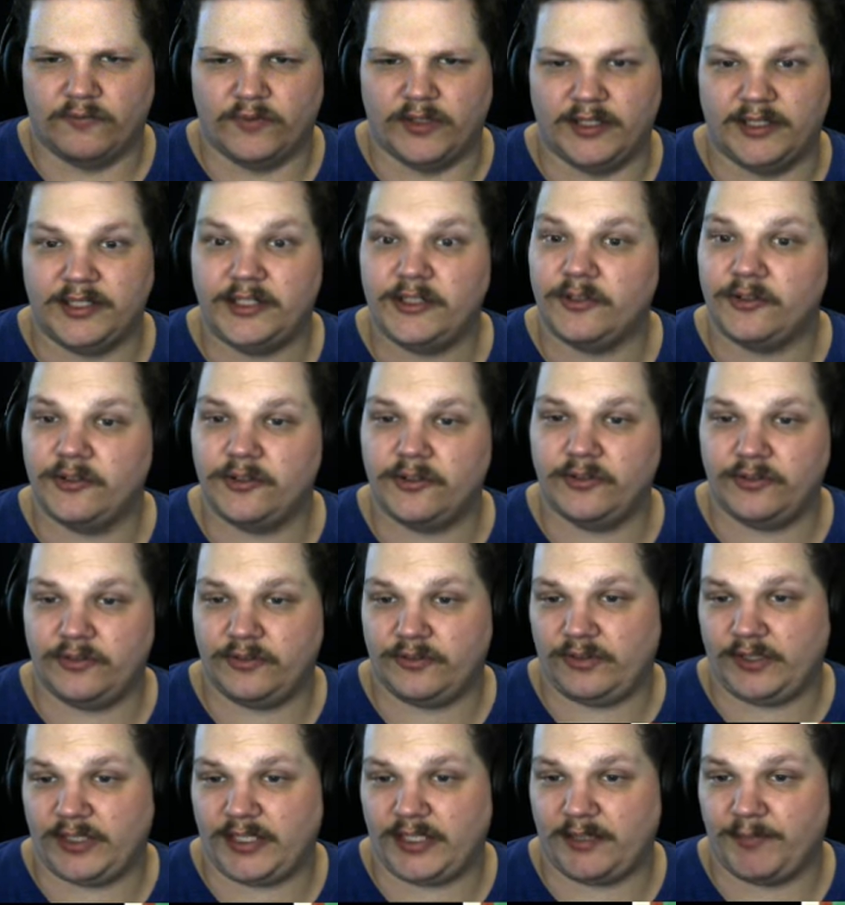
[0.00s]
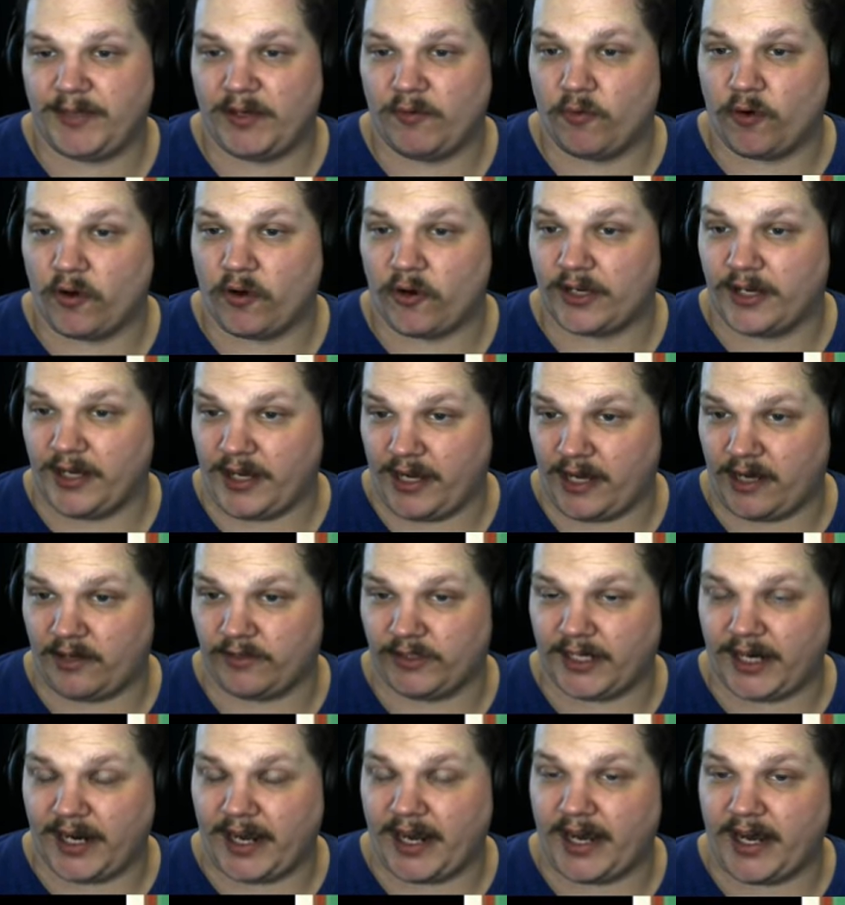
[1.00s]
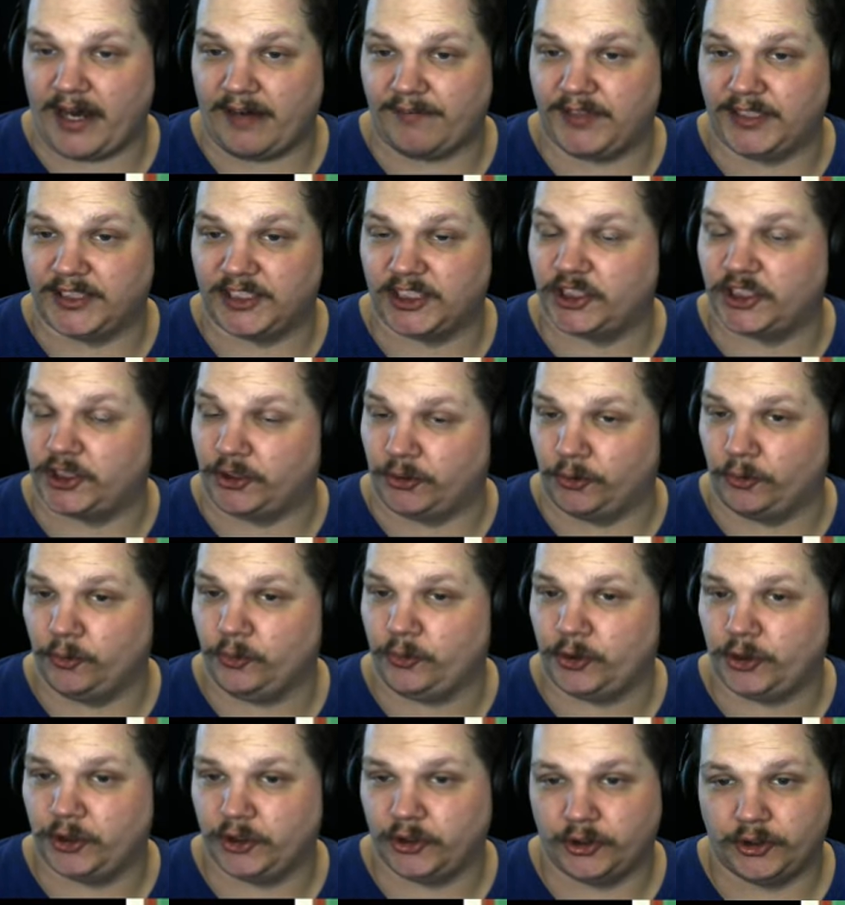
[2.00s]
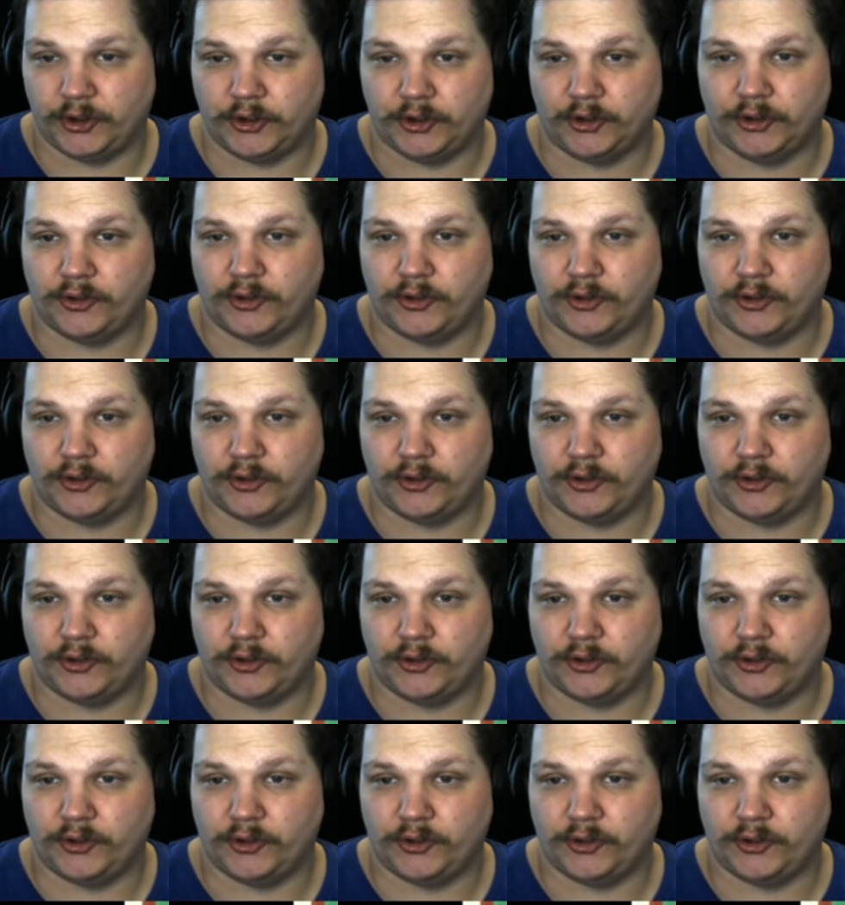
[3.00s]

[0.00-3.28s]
Will you let me work now that I have the suit?